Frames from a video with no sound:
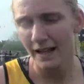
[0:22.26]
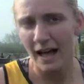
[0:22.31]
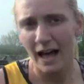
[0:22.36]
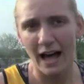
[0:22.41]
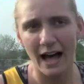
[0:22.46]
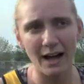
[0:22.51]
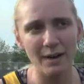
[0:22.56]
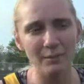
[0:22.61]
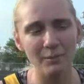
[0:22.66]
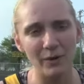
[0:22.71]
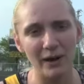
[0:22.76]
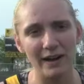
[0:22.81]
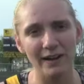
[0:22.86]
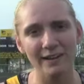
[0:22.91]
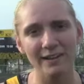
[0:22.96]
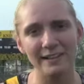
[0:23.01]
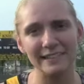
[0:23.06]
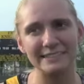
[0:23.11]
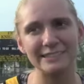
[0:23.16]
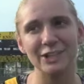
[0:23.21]
Um, well,
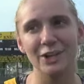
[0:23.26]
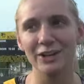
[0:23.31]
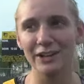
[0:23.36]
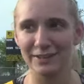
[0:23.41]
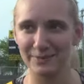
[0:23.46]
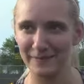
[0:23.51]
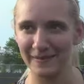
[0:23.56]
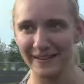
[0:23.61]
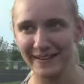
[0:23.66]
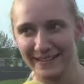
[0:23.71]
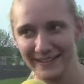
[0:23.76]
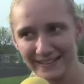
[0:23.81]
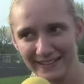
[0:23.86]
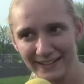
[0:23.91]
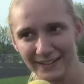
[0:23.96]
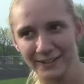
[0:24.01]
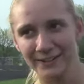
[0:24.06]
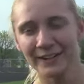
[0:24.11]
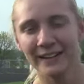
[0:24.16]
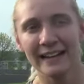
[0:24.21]
it started at the beginning of the
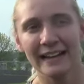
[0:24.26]
year.